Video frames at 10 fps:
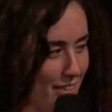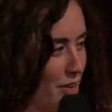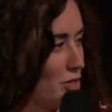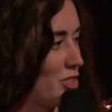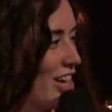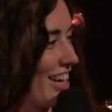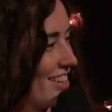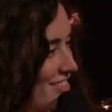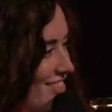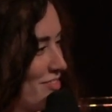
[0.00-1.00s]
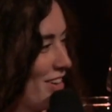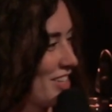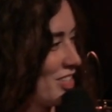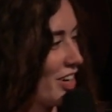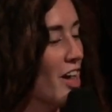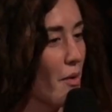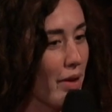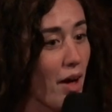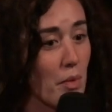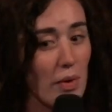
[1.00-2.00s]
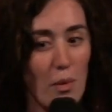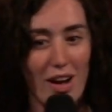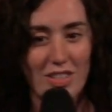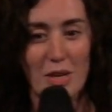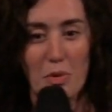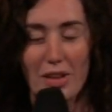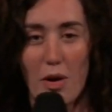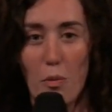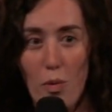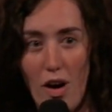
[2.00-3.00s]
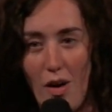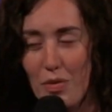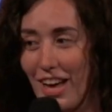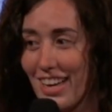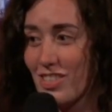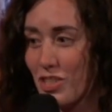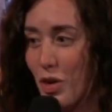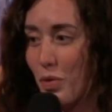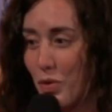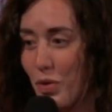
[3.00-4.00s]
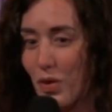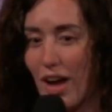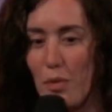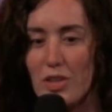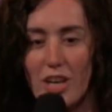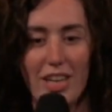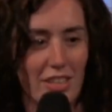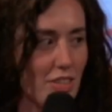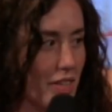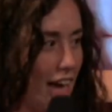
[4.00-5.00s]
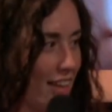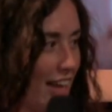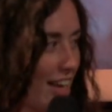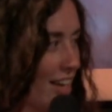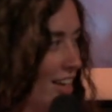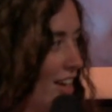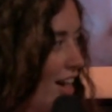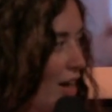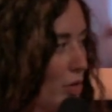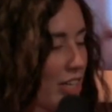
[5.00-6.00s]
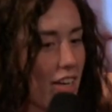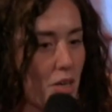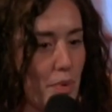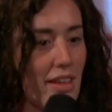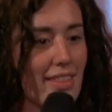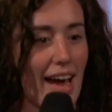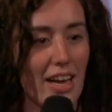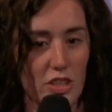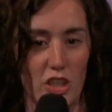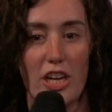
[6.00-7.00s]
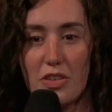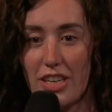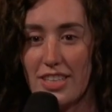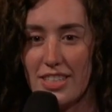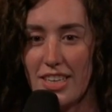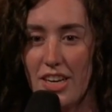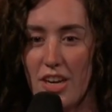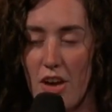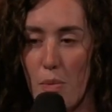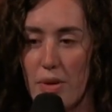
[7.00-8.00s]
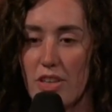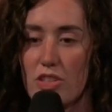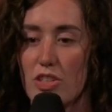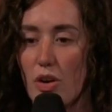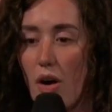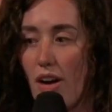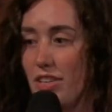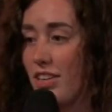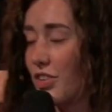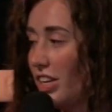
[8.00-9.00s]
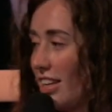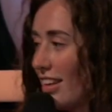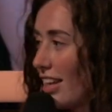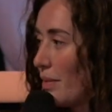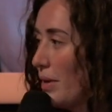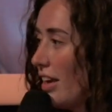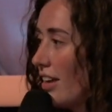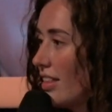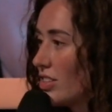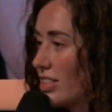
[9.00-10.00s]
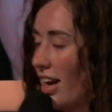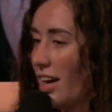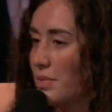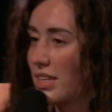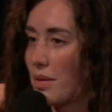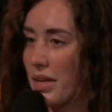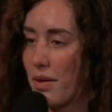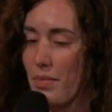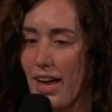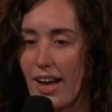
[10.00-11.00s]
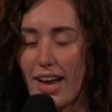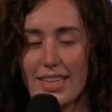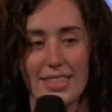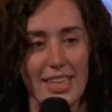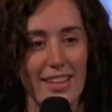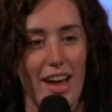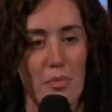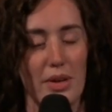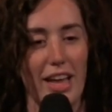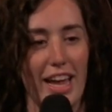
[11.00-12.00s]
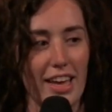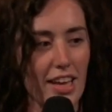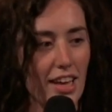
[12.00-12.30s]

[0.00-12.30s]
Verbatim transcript: Just checking, making sure. But yeah, but we watch him. We're like, whoa, that is so cool. I wish I could do that. Like, I wish I could be that generous. But there's so often, if you're anything like me, there's times that I'm like, man, I see that, but like,